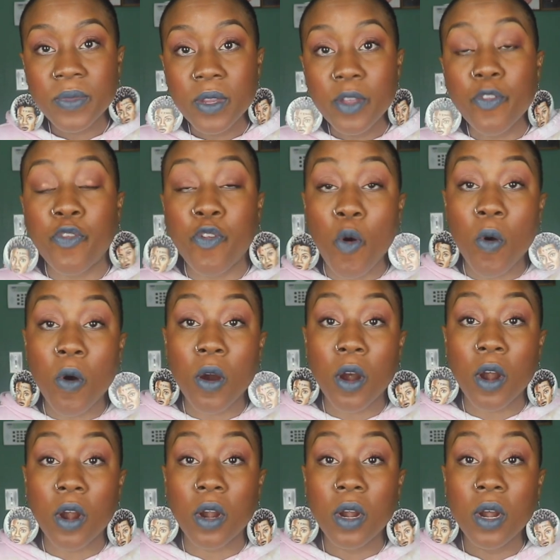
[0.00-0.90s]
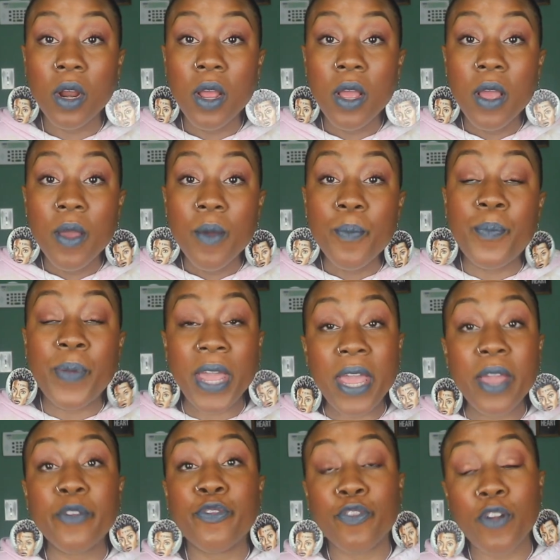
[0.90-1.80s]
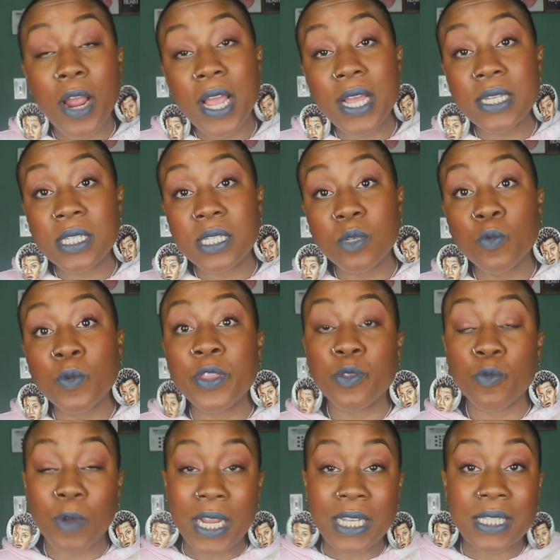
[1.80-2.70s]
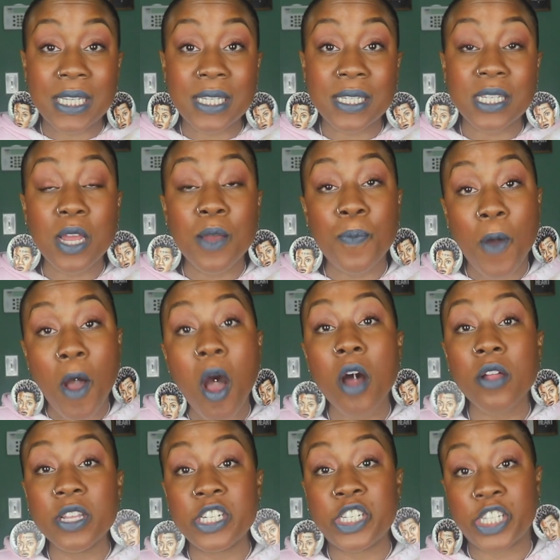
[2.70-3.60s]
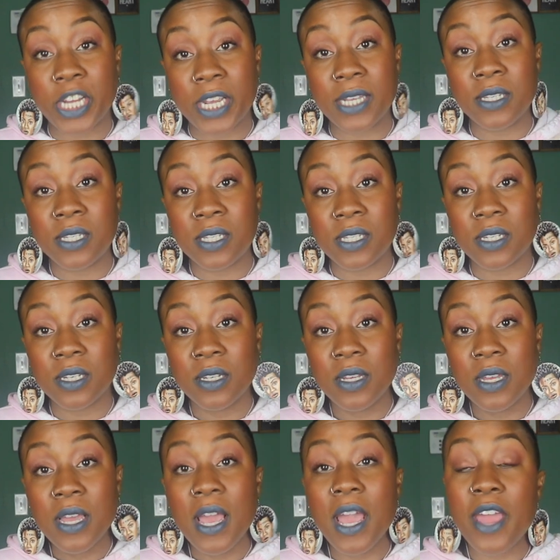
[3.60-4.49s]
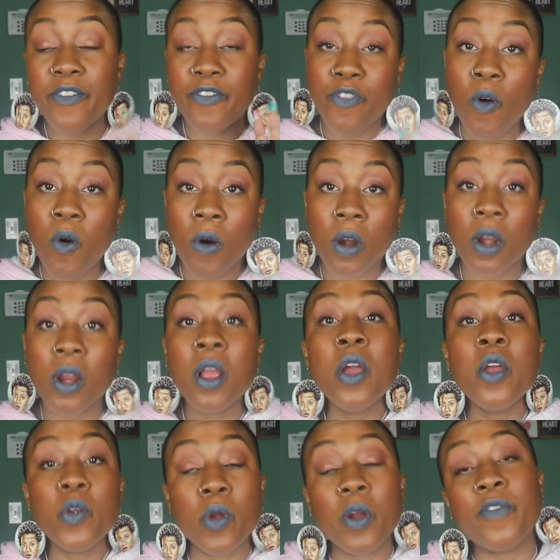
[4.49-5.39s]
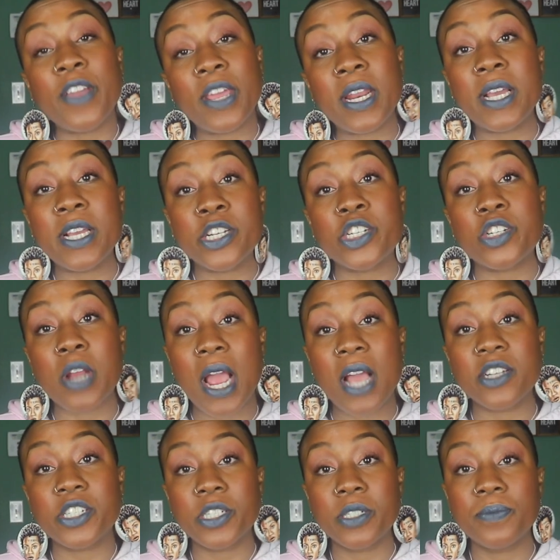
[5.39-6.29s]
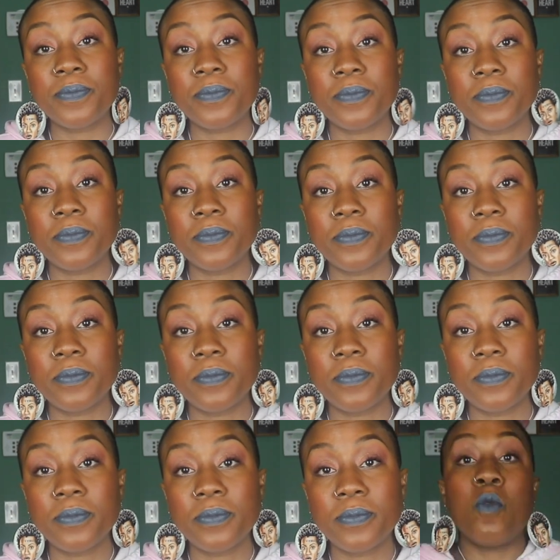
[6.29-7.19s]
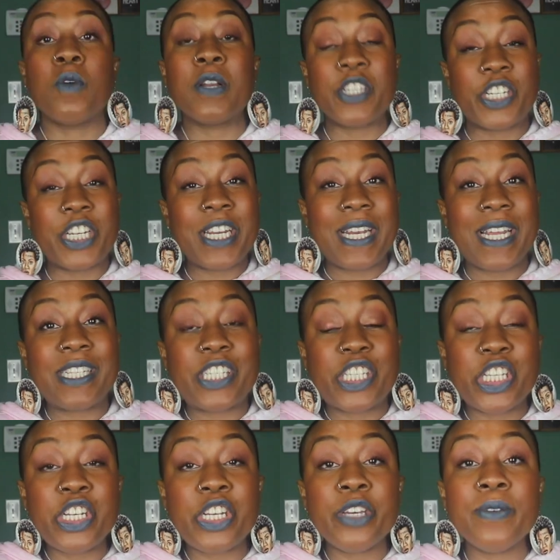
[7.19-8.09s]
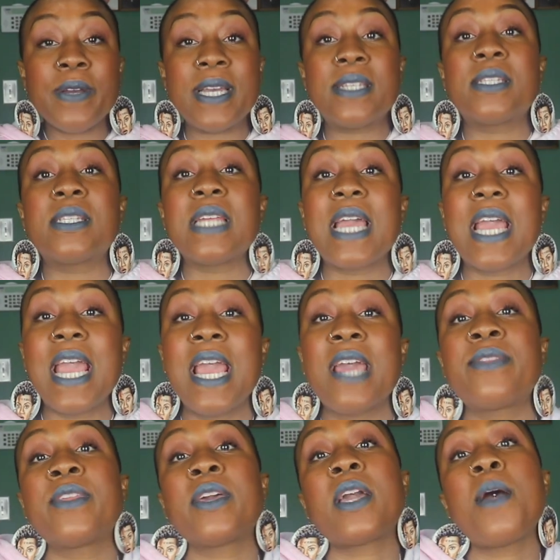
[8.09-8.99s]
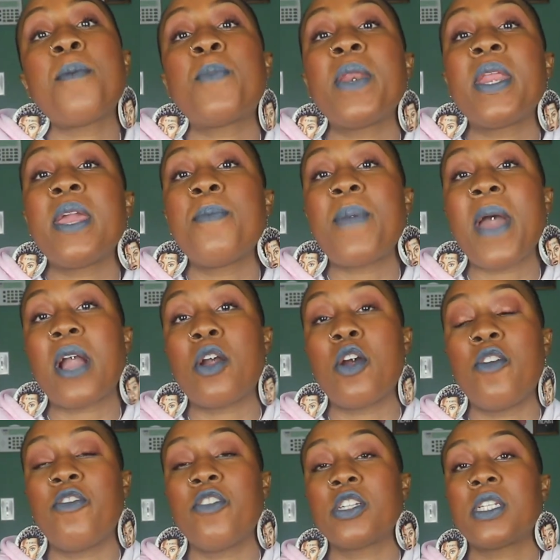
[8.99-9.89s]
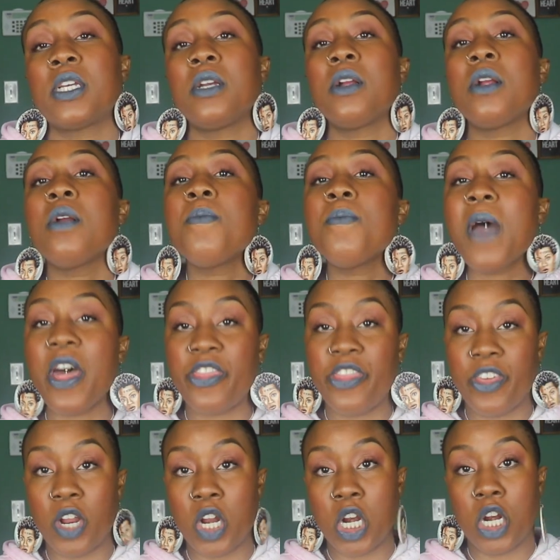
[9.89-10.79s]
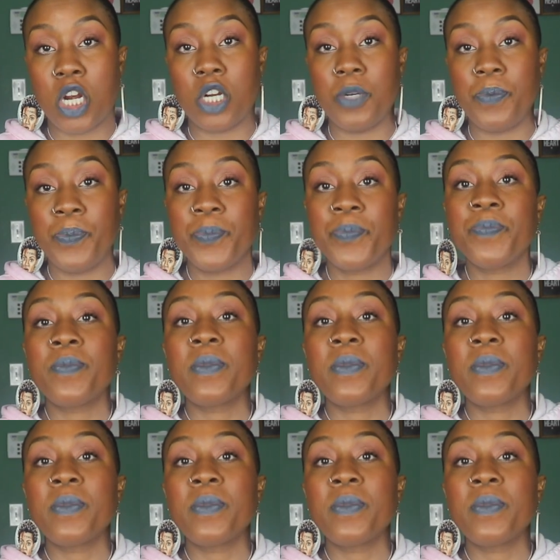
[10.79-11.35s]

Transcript: for being friends with racist apologists. And four, Norvina is trash. What she needs to do is hand the company back over to her mother,